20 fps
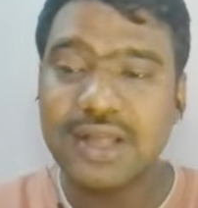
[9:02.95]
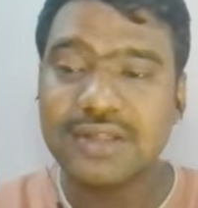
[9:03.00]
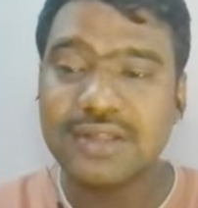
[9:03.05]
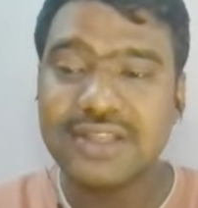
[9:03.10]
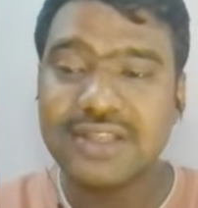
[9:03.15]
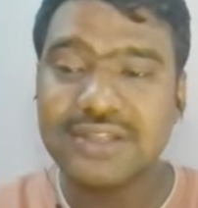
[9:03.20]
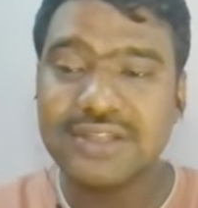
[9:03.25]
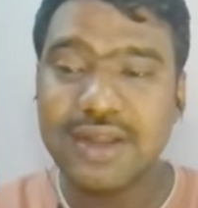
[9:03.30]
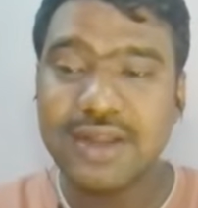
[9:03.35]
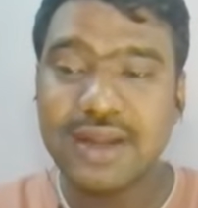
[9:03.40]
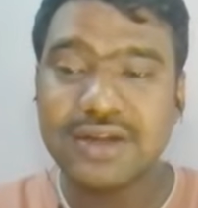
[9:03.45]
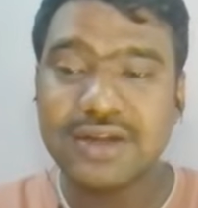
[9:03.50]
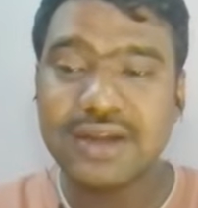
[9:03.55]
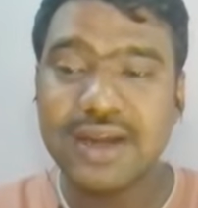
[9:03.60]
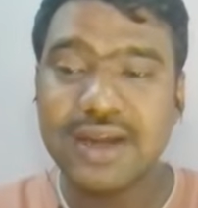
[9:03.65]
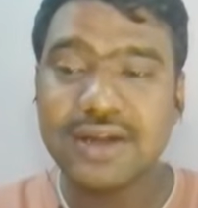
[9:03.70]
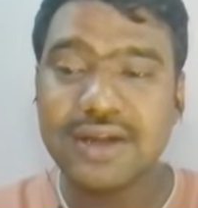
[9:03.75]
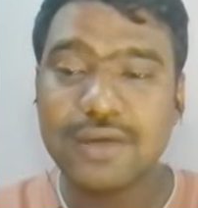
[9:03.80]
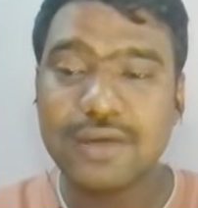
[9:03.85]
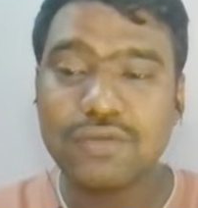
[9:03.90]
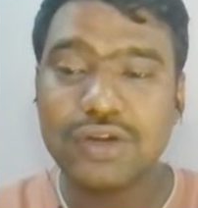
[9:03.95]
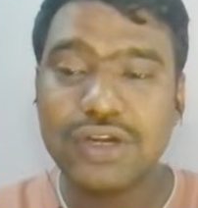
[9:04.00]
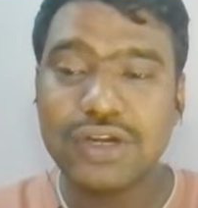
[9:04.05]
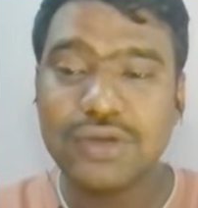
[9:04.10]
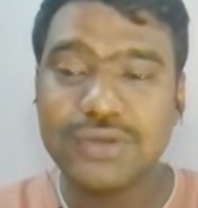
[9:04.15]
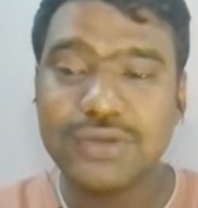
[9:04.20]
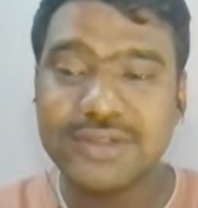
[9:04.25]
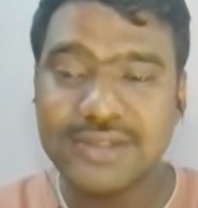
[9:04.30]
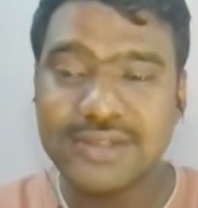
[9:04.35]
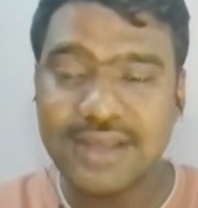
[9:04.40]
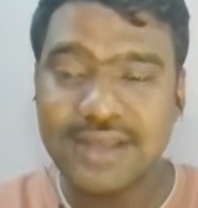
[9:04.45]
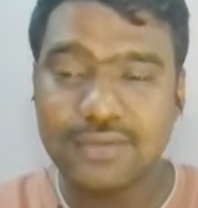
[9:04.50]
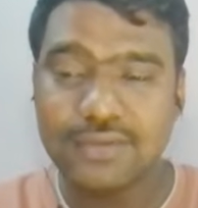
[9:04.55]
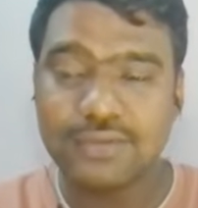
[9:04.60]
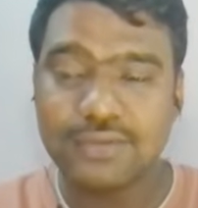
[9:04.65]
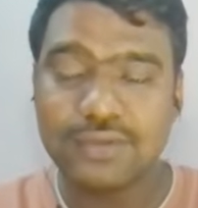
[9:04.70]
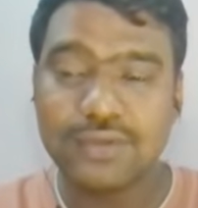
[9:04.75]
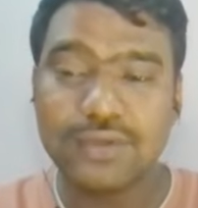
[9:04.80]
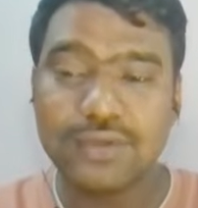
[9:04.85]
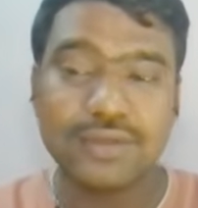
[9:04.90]
This net data we need to save,
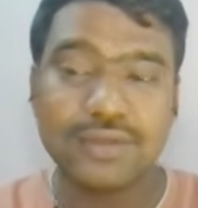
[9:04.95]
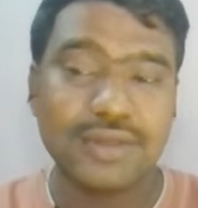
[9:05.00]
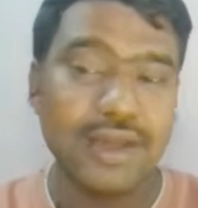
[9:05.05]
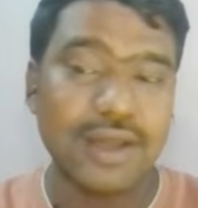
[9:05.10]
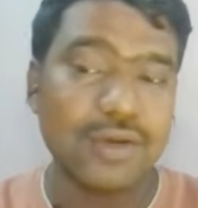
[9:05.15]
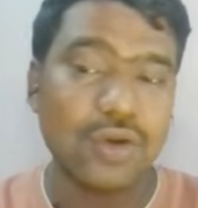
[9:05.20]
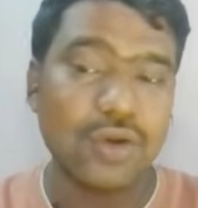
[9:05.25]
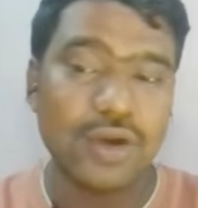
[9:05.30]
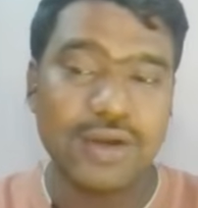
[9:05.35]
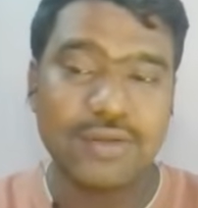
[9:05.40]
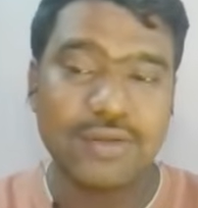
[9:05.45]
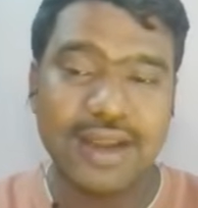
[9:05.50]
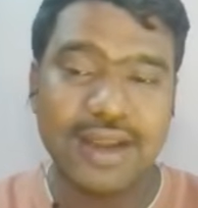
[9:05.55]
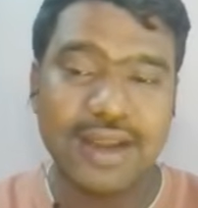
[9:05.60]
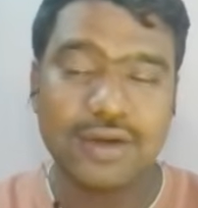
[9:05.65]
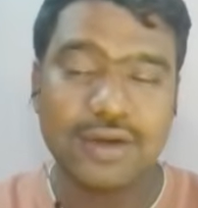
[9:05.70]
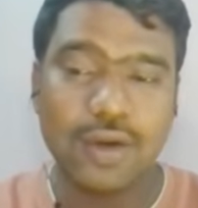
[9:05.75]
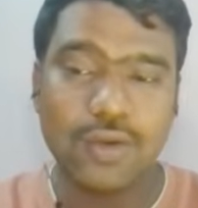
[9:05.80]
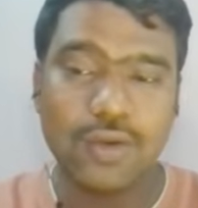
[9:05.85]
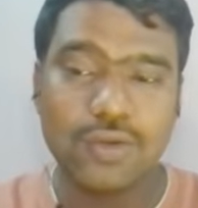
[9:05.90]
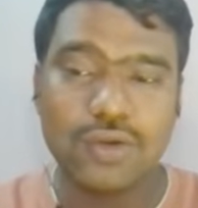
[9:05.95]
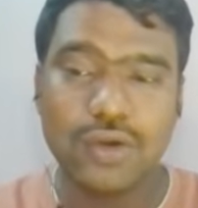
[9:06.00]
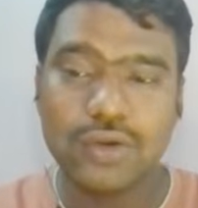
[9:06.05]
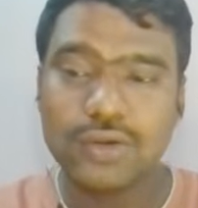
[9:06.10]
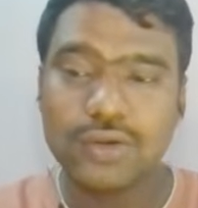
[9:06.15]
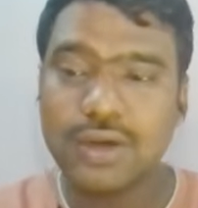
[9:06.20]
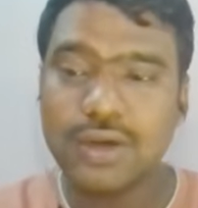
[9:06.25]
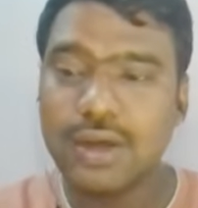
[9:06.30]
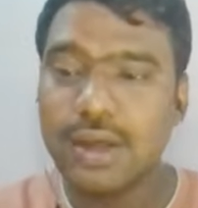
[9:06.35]
then only we can download.